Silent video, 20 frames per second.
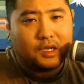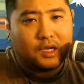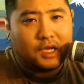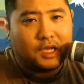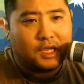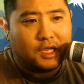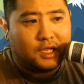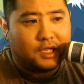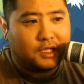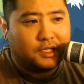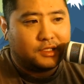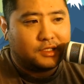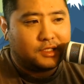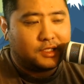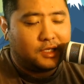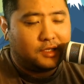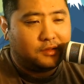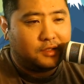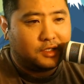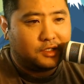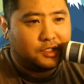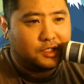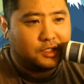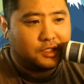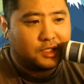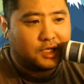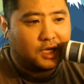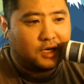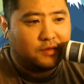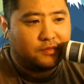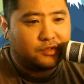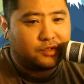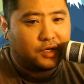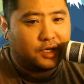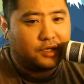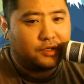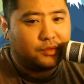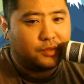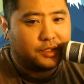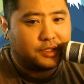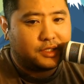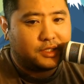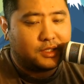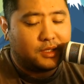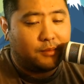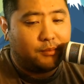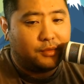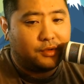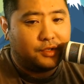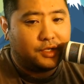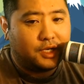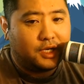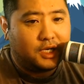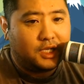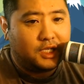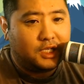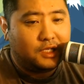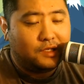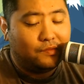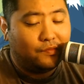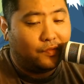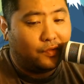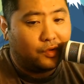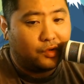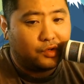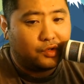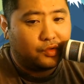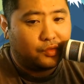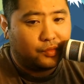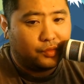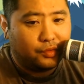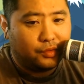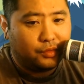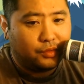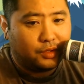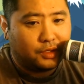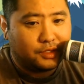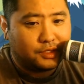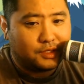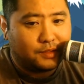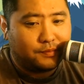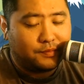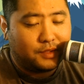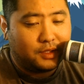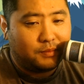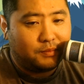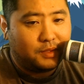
and saying that she's kind of trying to assemble an evil crew or something,